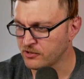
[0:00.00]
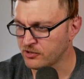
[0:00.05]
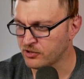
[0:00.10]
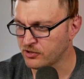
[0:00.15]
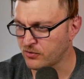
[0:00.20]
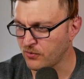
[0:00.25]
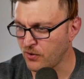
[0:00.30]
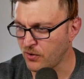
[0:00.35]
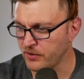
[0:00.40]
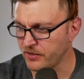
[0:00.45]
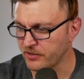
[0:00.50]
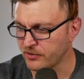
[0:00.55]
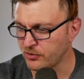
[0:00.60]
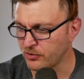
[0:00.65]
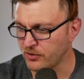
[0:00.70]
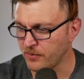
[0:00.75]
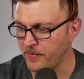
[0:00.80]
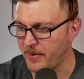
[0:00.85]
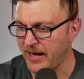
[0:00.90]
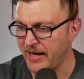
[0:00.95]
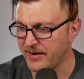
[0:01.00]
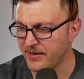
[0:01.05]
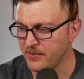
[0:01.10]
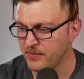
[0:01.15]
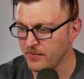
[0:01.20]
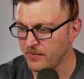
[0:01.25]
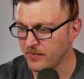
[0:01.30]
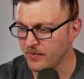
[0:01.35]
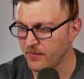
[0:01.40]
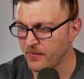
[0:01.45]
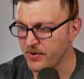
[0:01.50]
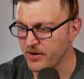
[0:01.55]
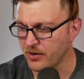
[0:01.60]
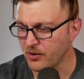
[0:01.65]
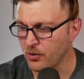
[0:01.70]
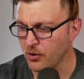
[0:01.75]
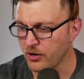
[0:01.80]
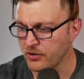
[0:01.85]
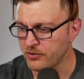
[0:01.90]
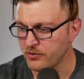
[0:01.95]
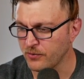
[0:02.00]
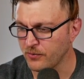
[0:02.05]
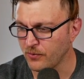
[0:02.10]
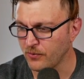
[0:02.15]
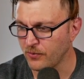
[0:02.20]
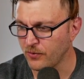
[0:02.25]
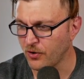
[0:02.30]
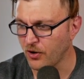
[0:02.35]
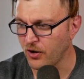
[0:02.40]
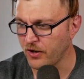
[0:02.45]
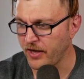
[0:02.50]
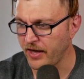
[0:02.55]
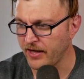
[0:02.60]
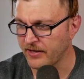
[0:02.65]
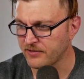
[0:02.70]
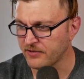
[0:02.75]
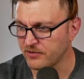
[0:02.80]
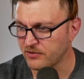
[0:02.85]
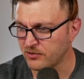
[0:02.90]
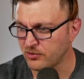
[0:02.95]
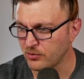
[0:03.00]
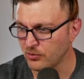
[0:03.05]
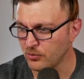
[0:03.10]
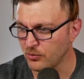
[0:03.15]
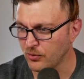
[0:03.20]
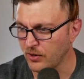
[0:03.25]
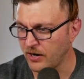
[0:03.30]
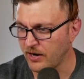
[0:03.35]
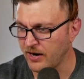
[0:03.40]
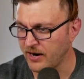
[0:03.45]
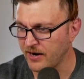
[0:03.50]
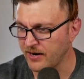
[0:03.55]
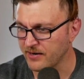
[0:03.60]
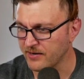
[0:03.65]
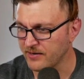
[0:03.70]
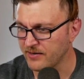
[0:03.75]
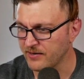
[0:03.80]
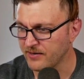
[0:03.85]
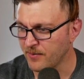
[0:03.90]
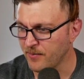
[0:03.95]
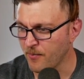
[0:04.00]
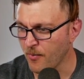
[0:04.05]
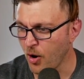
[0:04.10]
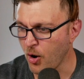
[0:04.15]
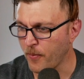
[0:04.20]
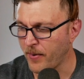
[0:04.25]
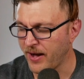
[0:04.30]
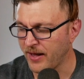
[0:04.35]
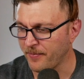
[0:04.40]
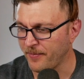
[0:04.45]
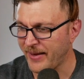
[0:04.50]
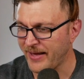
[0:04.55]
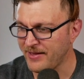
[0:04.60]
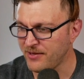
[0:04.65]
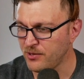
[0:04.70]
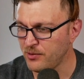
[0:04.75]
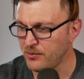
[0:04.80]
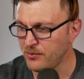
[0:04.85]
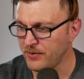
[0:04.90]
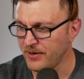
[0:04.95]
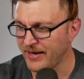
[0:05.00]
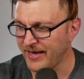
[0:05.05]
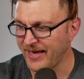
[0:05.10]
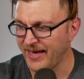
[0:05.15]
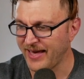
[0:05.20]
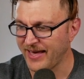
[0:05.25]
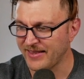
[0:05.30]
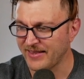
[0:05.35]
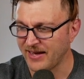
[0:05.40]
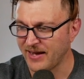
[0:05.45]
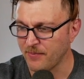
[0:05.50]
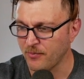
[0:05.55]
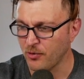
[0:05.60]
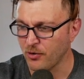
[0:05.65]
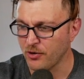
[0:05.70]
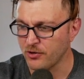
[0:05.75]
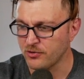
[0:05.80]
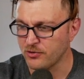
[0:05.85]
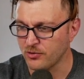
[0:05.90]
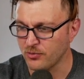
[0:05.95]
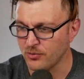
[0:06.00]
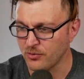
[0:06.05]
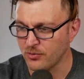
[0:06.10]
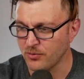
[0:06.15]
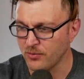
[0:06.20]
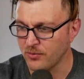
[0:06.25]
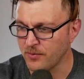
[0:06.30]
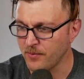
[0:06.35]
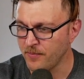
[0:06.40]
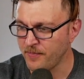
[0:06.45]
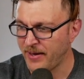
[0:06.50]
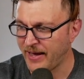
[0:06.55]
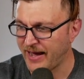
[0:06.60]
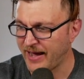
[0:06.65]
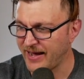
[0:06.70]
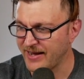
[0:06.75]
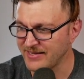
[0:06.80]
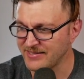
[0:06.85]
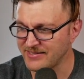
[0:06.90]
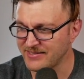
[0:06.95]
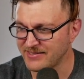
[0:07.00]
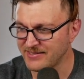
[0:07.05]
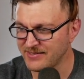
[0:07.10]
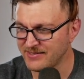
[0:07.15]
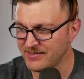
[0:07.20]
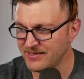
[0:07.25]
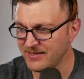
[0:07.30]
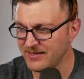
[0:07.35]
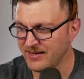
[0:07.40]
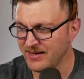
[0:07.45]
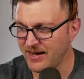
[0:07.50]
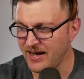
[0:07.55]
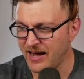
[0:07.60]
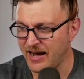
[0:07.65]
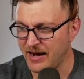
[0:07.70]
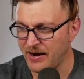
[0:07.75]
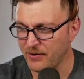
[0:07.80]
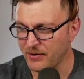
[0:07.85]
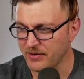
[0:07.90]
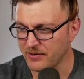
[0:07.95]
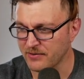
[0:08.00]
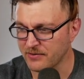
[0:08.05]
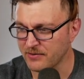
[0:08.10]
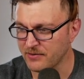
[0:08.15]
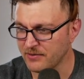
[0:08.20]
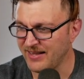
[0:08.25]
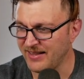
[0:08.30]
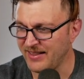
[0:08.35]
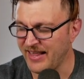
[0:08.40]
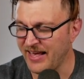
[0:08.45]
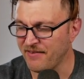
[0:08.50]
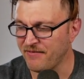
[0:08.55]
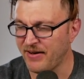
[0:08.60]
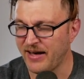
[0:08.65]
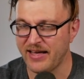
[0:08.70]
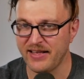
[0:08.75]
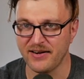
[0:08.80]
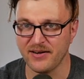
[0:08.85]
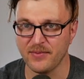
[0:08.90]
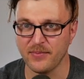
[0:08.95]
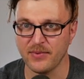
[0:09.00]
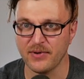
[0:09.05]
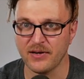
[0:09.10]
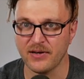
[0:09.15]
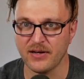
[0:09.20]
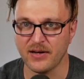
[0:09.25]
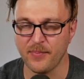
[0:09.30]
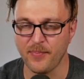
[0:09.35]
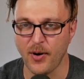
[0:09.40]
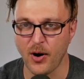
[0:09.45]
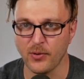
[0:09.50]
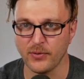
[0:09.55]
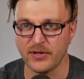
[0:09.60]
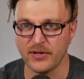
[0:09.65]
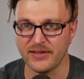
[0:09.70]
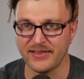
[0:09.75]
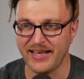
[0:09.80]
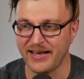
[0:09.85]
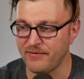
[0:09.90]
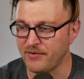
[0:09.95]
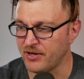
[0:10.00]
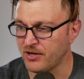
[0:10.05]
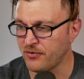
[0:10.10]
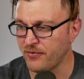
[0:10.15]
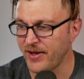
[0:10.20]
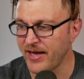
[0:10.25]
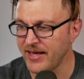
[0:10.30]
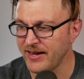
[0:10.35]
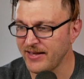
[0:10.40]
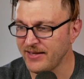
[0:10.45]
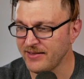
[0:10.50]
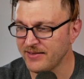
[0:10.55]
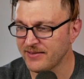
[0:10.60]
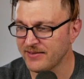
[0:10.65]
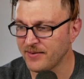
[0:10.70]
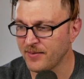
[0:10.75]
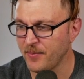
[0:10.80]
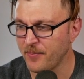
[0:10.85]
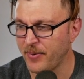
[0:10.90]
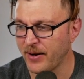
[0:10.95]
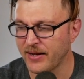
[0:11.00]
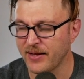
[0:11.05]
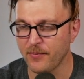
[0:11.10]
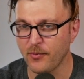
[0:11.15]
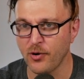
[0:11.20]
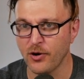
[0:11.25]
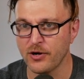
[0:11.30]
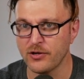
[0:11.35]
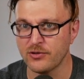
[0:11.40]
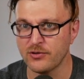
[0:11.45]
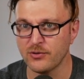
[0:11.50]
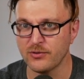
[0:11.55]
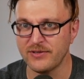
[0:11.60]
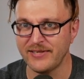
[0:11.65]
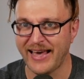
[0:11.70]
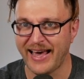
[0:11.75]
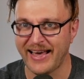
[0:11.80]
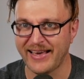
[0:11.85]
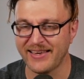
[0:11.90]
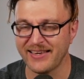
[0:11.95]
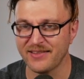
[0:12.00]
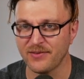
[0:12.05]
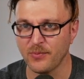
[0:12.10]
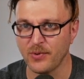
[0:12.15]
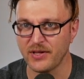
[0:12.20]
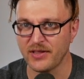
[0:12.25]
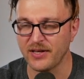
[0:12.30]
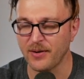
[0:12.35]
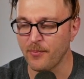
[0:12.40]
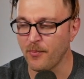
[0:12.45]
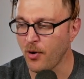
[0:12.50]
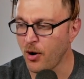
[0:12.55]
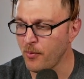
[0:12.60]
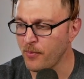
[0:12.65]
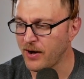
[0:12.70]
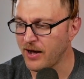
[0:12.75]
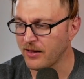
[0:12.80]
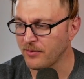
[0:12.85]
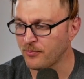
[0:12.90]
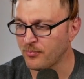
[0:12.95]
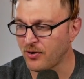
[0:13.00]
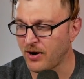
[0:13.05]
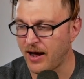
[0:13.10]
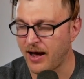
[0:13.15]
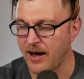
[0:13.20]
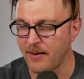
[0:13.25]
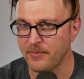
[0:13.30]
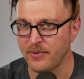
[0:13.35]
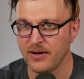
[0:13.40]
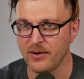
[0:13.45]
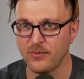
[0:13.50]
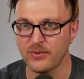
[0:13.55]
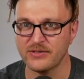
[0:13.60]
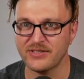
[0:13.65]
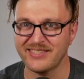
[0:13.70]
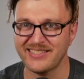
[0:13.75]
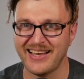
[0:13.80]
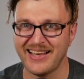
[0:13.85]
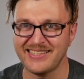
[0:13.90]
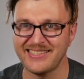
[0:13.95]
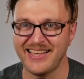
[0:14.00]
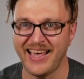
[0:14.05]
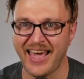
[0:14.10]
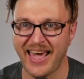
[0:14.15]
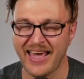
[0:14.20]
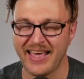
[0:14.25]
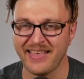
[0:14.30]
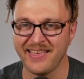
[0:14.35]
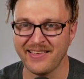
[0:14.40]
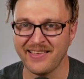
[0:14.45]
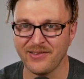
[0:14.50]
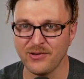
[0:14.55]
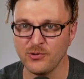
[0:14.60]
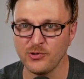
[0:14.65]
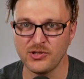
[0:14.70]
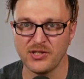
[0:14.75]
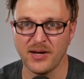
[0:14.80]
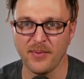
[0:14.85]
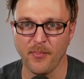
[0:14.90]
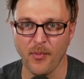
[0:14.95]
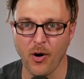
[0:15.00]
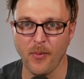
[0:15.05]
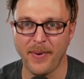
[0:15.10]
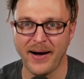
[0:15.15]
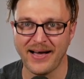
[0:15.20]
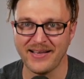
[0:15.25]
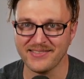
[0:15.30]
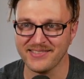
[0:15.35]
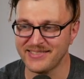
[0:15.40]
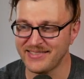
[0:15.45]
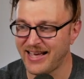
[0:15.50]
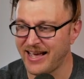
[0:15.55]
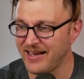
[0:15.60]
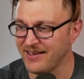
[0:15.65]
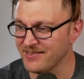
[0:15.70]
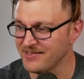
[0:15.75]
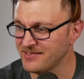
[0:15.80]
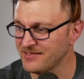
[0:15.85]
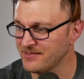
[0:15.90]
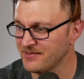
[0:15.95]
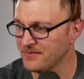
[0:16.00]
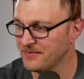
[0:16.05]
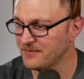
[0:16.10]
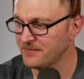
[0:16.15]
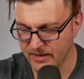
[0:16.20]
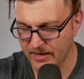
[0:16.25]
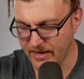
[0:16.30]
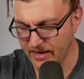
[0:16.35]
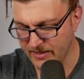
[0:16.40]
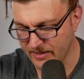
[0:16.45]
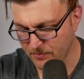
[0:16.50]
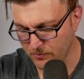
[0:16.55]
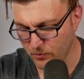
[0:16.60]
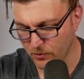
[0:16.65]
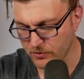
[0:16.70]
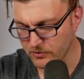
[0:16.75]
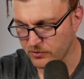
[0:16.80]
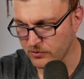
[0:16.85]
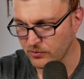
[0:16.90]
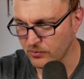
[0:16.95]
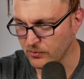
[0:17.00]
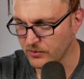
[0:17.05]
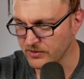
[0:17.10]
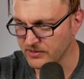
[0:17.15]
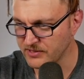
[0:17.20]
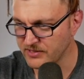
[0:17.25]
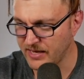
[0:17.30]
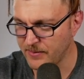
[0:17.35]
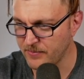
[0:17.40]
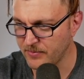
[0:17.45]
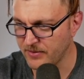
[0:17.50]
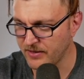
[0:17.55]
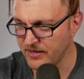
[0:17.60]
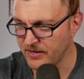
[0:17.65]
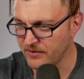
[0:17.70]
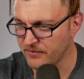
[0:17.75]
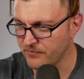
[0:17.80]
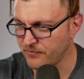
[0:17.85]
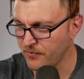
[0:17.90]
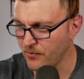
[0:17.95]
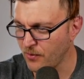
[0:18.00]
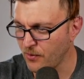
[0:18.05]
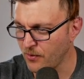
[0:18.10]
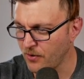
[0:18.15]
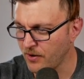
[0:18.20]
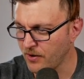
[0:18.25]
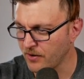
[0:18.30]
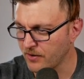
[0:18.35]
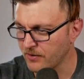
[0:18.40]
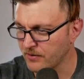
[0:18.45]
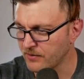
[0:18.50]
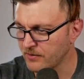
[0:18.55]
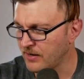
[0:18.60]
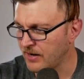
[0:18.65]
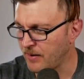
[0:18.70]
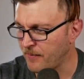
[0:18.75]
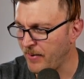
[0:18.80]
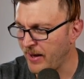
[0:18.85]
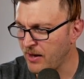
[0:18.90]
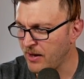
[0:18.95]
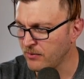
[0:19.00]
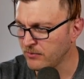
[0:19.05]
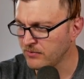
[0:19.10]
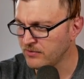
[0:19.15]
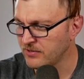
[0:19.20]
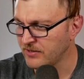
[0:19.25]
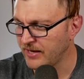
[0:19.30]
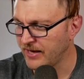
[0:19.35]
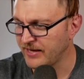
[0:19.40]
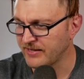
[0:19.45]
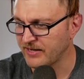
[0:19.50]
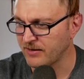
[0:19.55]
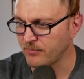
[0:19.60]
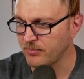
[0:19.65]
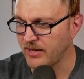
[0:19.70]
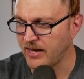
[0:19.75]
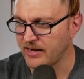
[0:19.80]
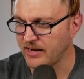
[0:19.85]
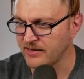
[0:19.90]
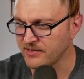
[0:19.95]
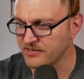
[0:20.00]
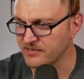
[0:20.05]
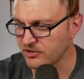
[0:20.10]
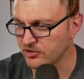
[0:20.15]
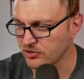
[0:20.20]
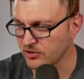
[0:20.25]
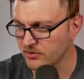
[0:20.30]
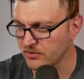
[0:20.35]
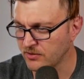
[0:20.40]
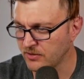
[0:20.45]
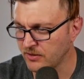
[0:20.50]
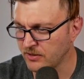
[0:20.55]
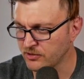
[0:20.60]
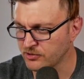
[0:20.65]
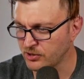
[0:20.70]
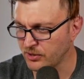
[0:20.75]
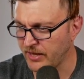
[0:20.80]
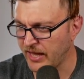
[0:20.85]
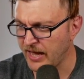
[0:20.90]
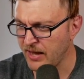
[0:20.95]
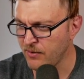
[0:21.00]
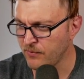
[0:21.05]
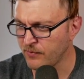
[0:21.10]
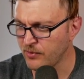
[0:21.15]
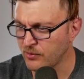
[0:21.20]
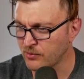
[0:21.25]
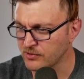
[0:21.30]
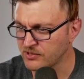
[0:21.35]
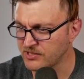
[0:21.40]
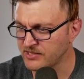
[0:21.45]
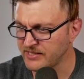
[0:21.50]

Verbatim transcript: Scrolling to the bottom, we're going to get to our mobile menu, and I'm going to pass our nav item component that we created, but I'm going to tag it with a mobile prop, which says, hey, use the mobile styles. And I'm going to do the same thing for about and our blog section. So now we could